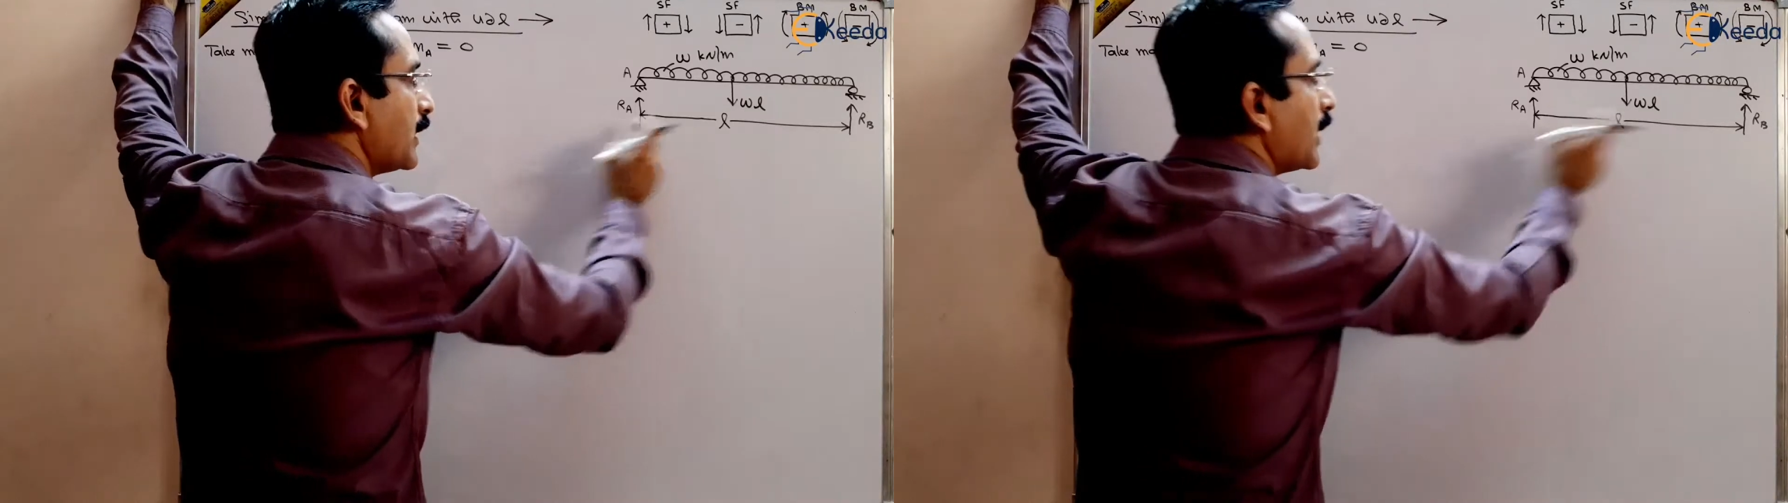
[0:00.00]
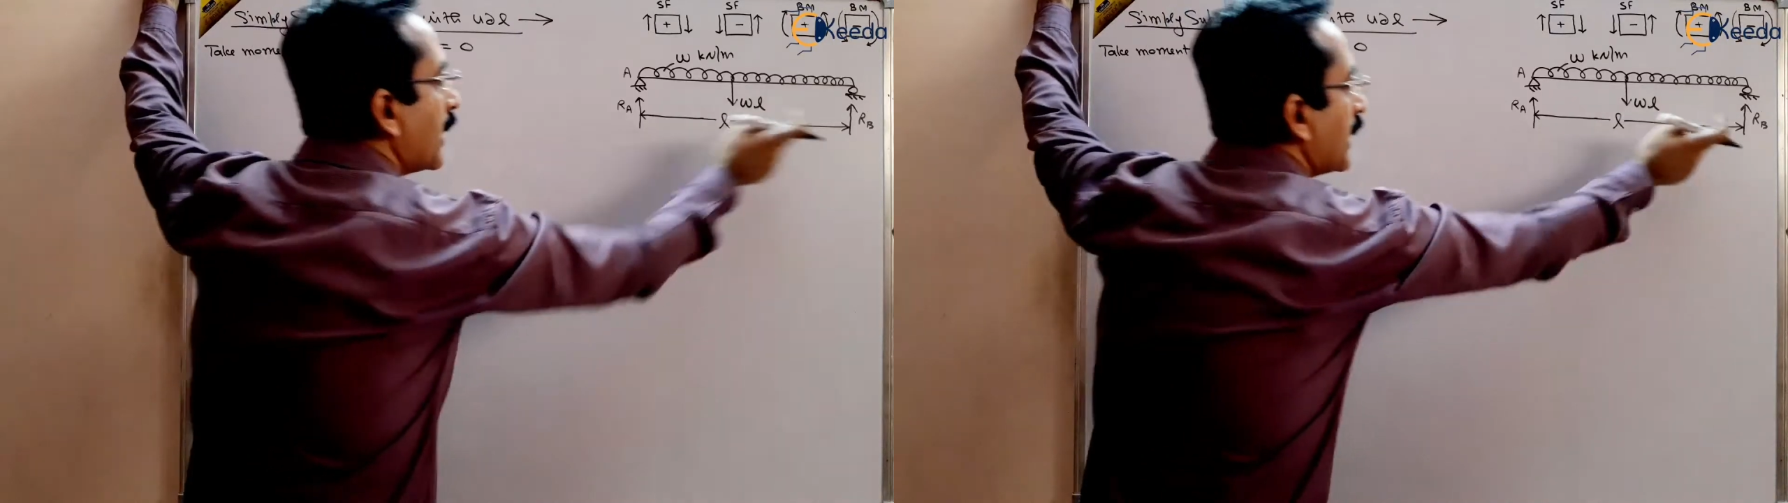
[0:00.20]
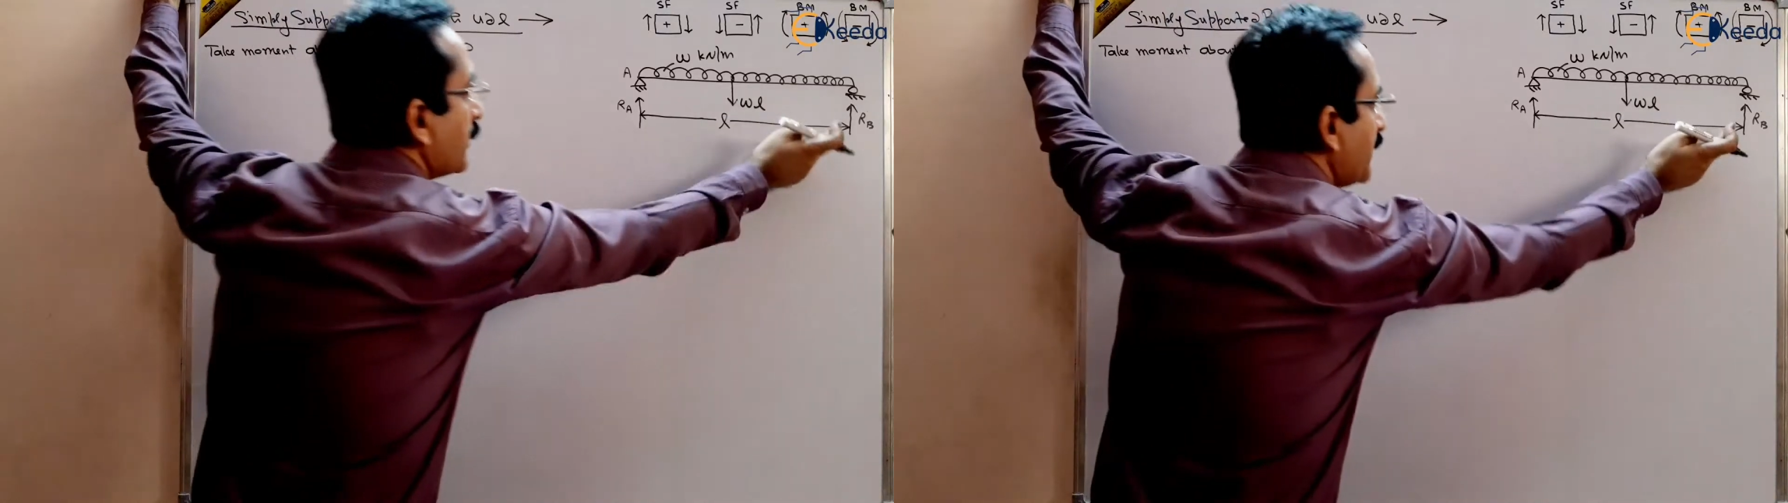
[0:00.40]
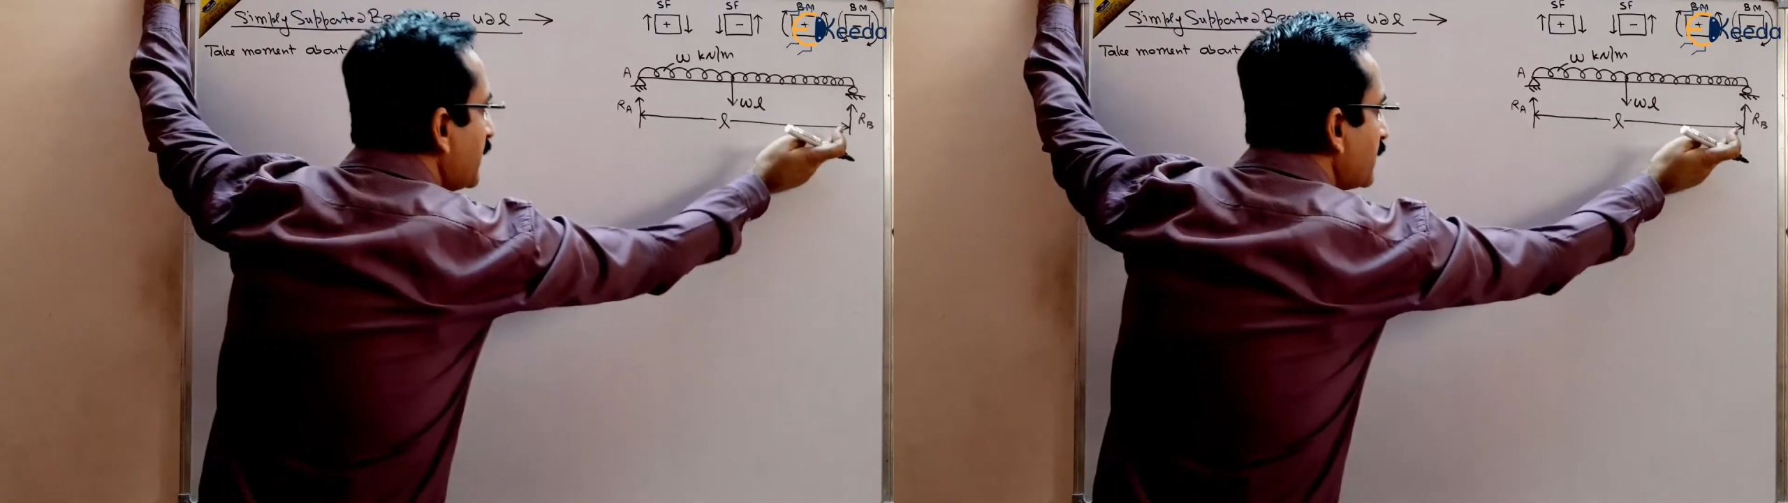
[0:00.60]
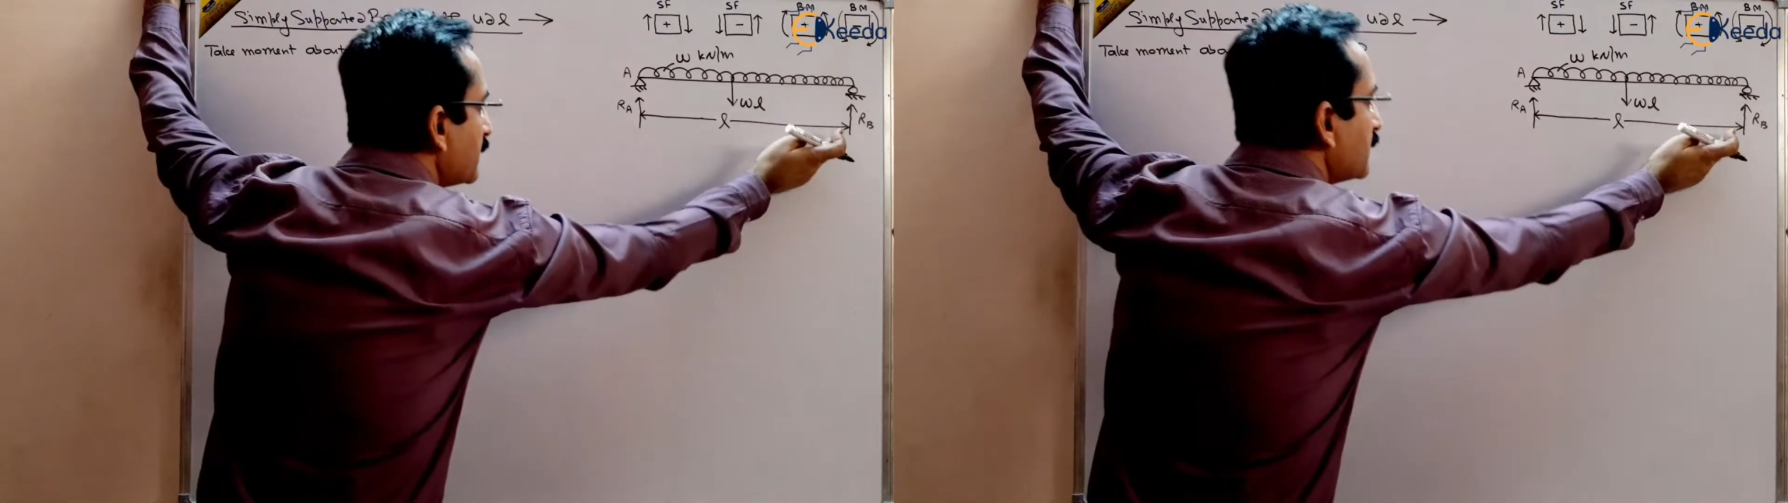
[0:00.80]

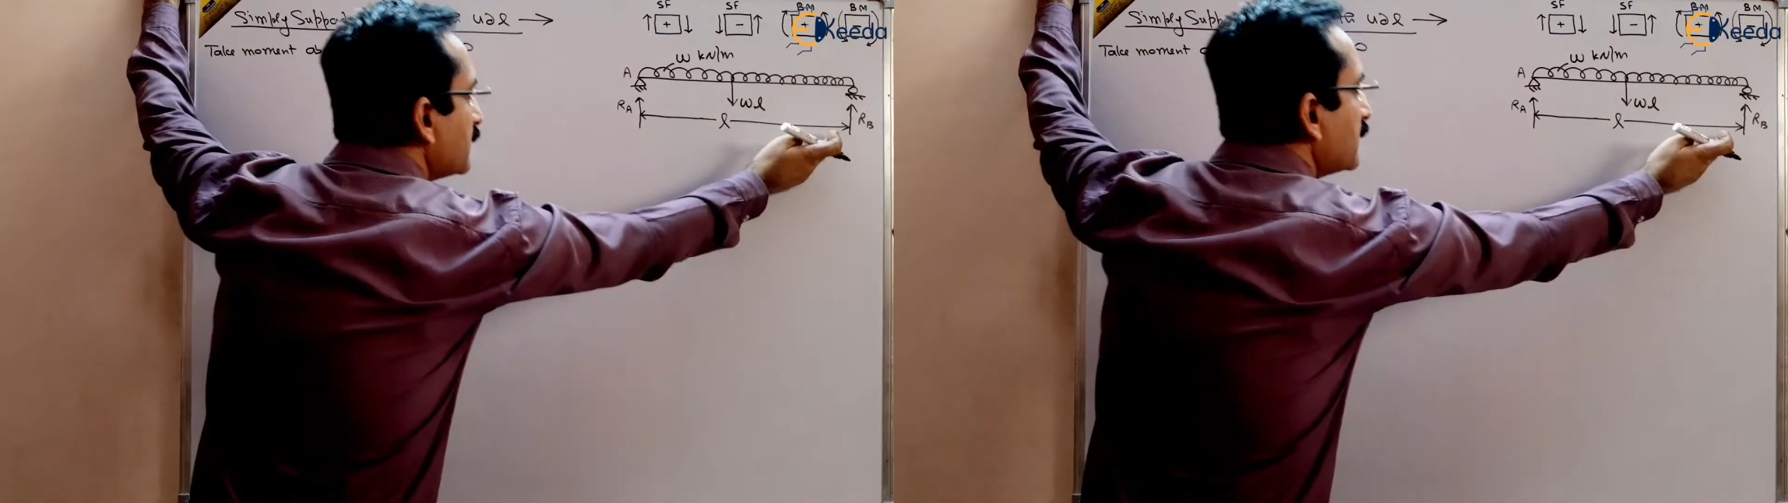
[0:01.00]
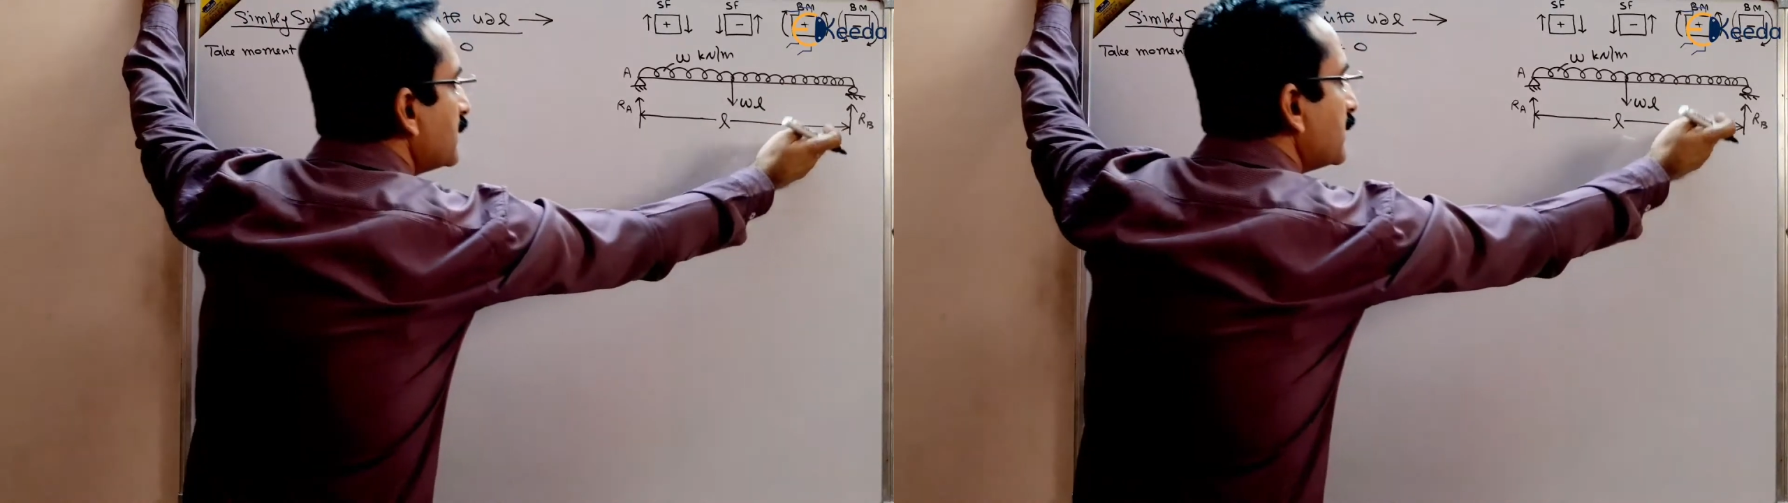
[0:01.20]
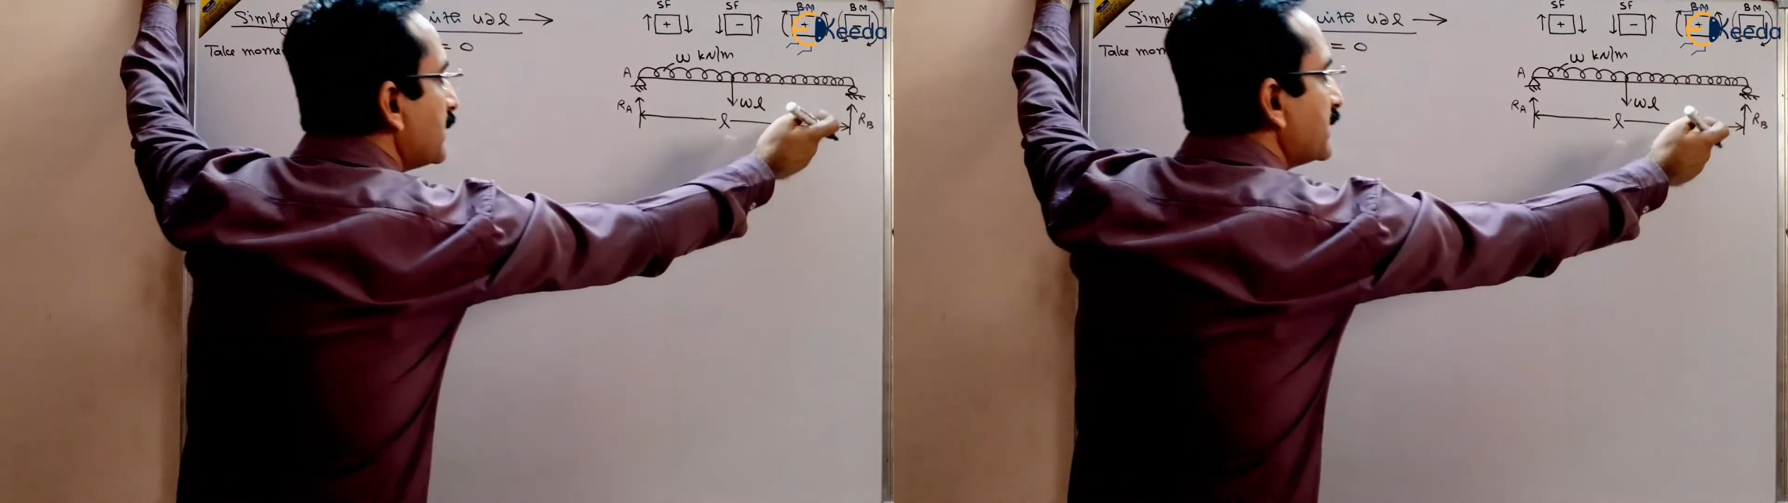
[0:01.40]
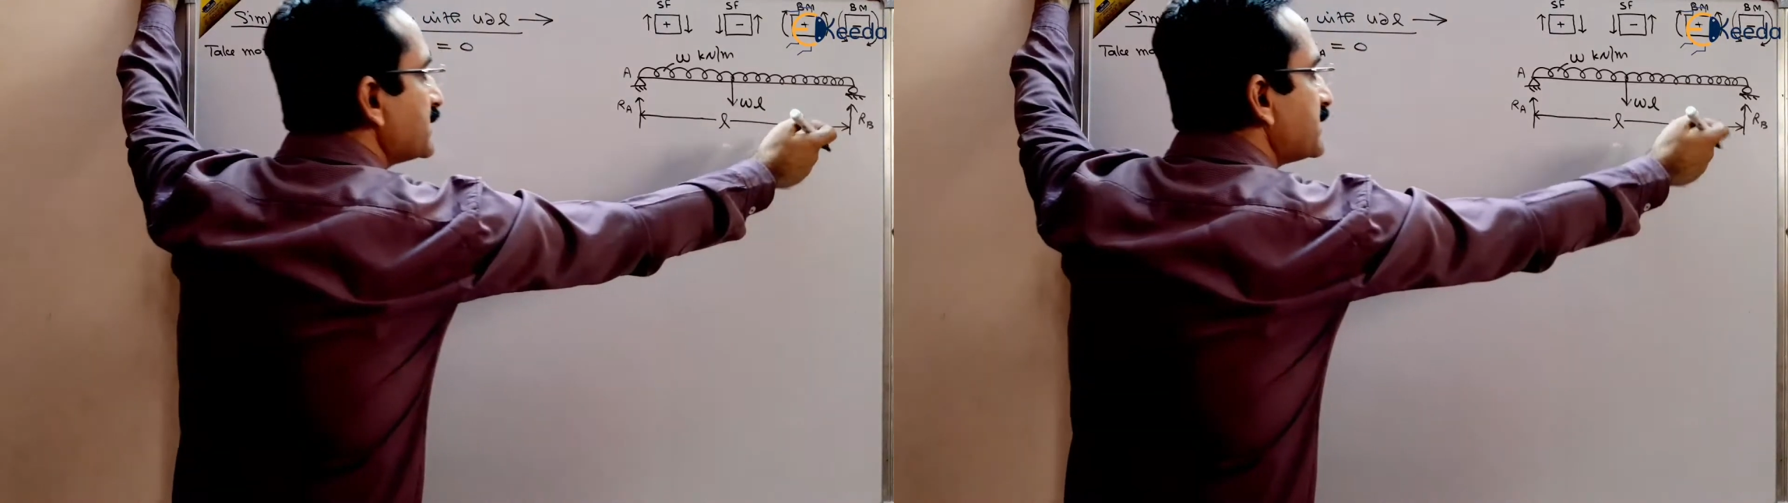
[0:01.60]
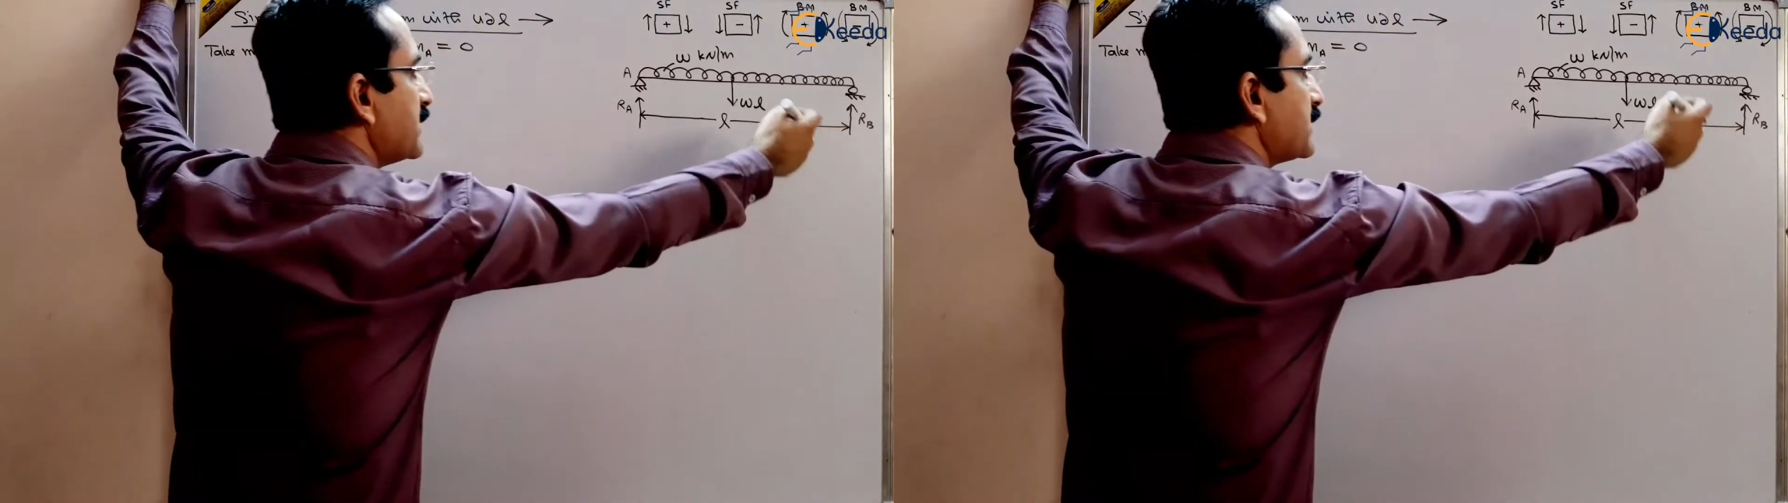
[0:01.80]
RB, let us
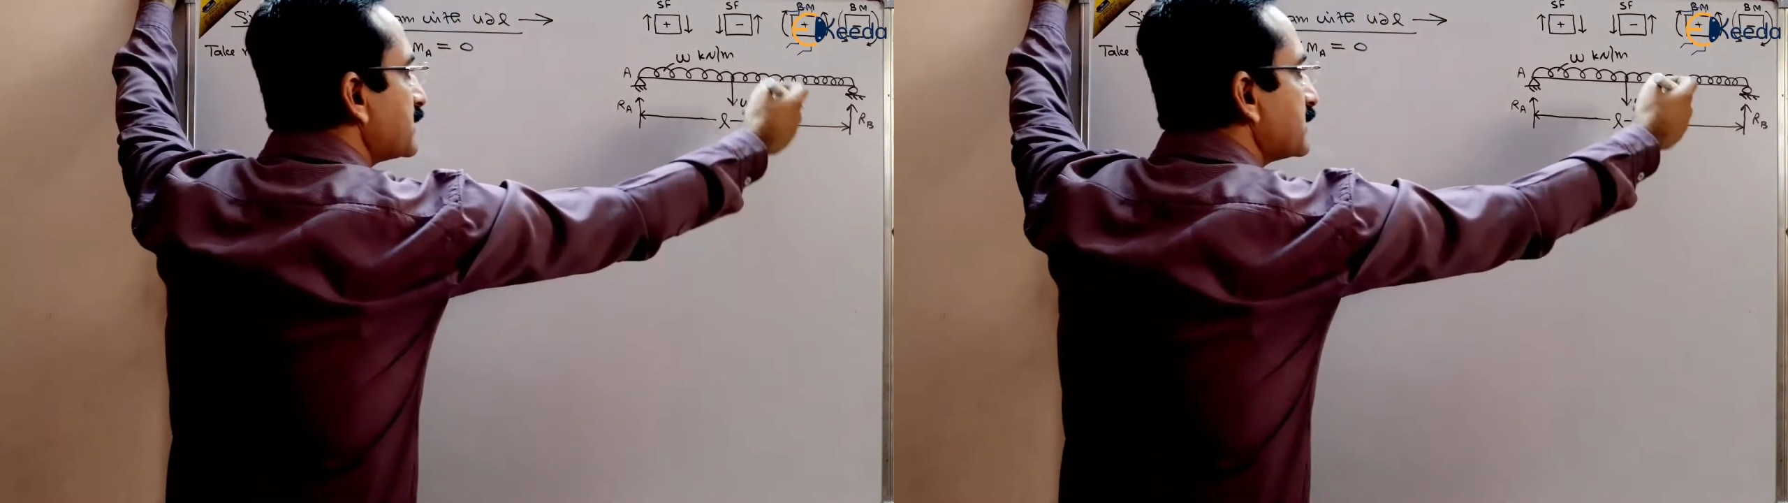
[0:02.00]
take